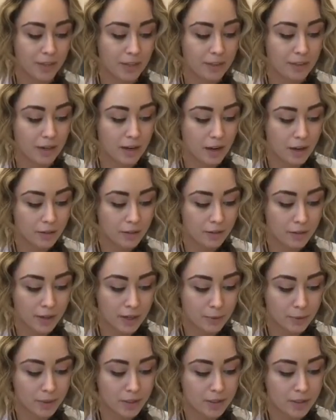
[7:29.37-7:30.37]
The other thing
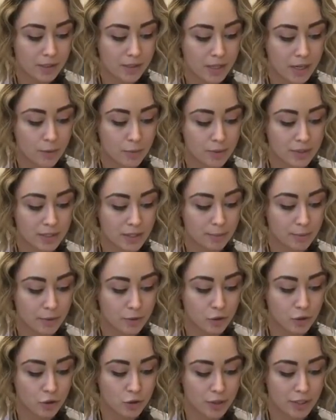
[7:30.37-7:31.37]
I wanted to say was
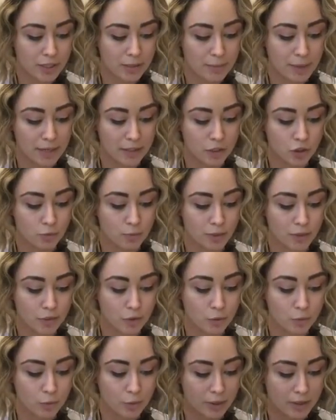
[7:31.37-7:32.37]
about stress management.
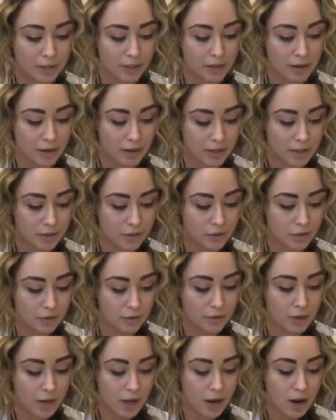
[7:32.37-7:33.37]
So what did I do?
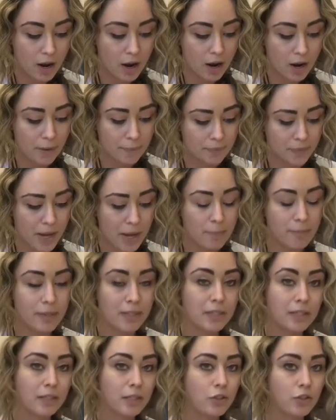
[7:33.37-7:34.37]
I
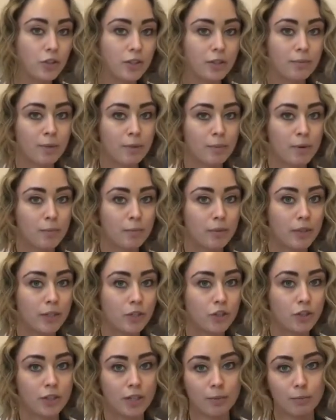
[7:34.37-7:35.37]
basically treated my
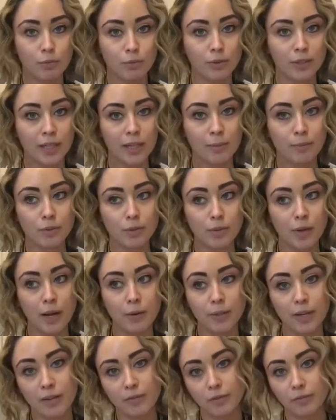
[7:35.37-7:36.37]
preparation like boot camp. So I
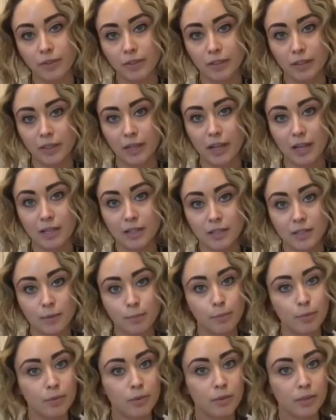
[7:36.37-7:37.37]
would have a very
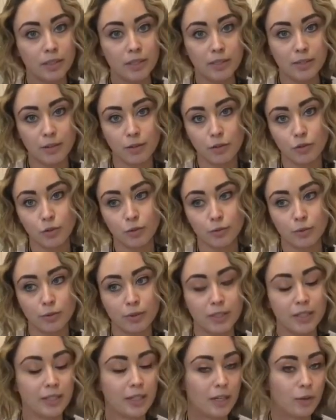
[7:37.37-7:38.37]
simple, easy to do
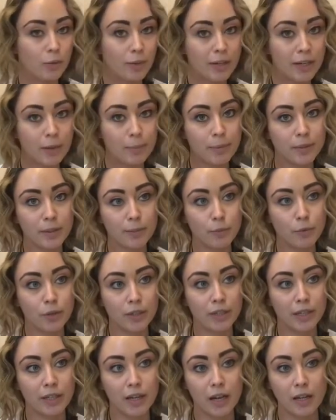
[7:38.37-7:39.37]
routine. I'd wake up in the
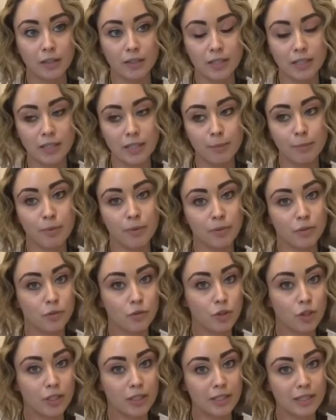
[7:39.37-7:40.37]
morning. I'd sleep
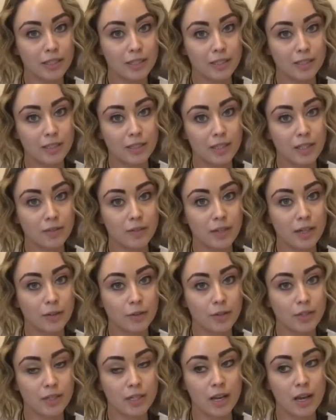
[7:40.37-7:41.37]
usually 6 to 7
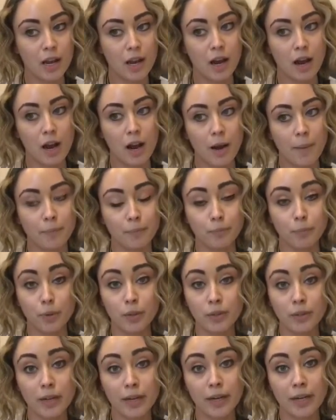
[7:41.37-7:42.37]
hours
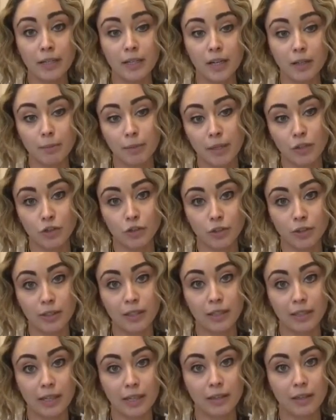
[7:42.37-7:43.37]
per night. I'd make sure that
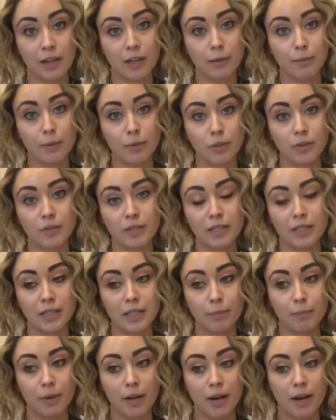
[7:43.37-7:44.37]
I get that amount of sleep.